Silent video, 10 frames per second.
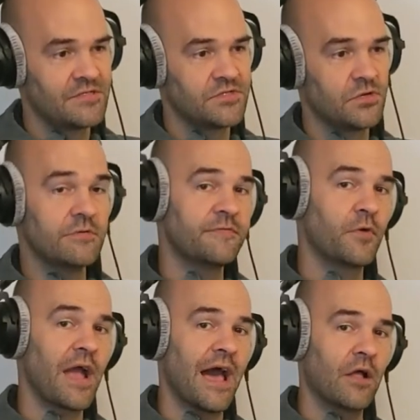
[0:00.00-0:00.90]
So
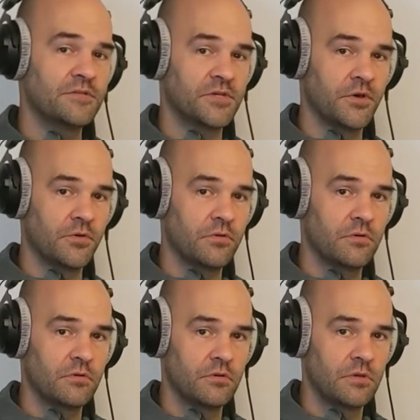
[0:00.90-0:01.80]
for alto,
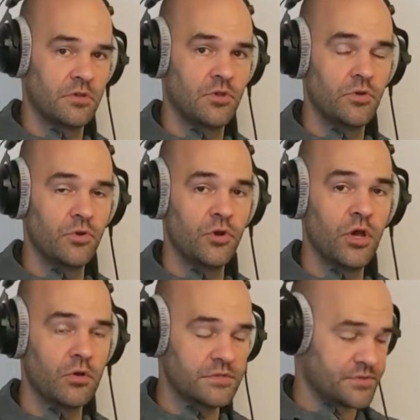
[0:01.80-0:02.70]
your
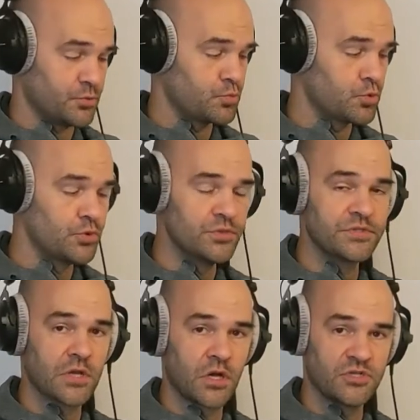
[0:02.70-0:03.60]
notes, your
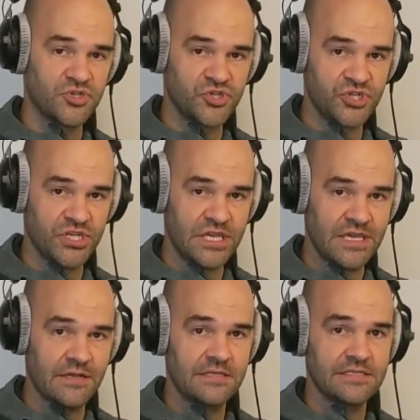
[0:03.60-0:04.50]
roots are
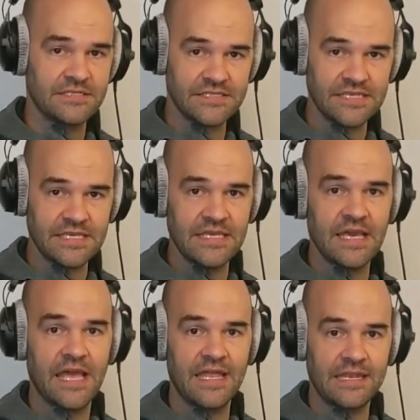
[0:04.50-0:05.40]
G,
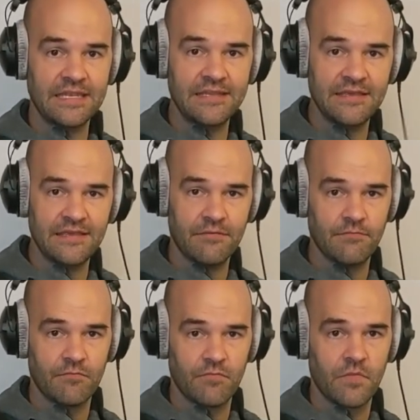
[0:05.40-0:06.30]
C, and D.
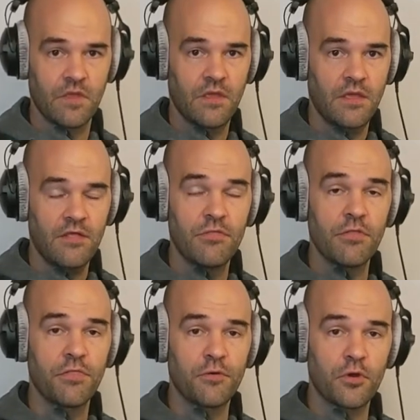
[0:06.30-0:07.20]

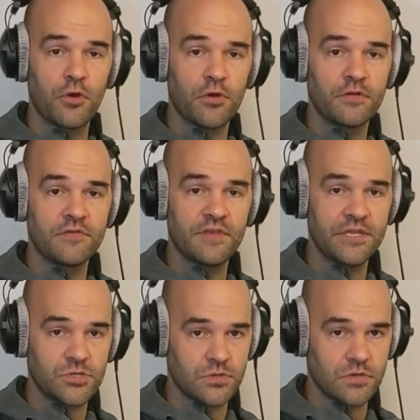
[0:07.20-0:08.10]
The third to
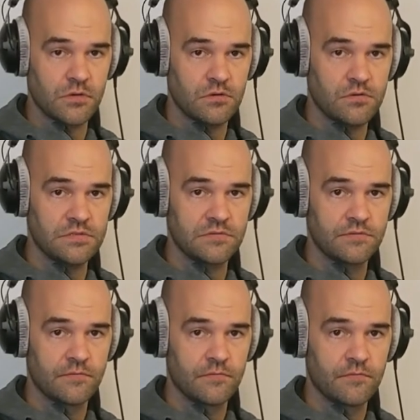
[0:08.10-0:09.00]
each of those
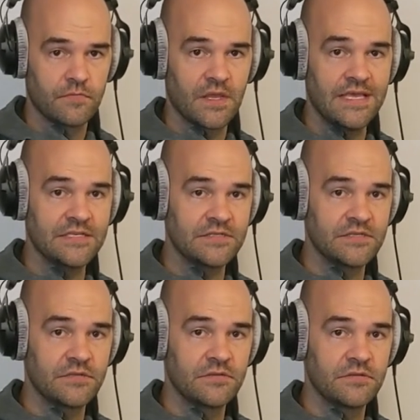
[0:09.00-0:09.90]

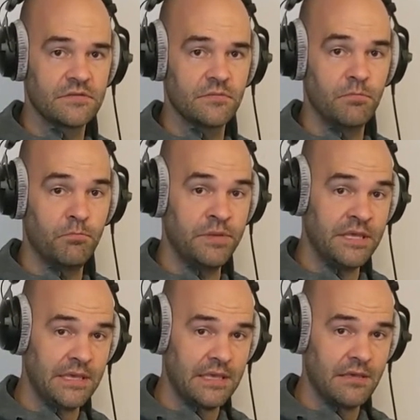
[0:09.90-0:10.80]
is
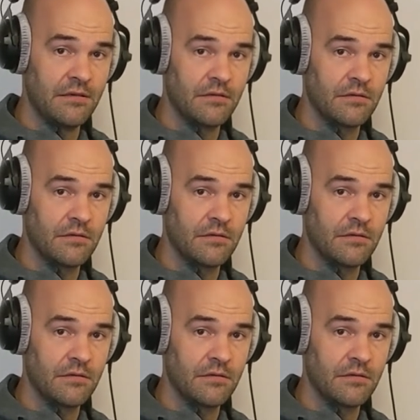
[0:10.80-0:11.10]
B,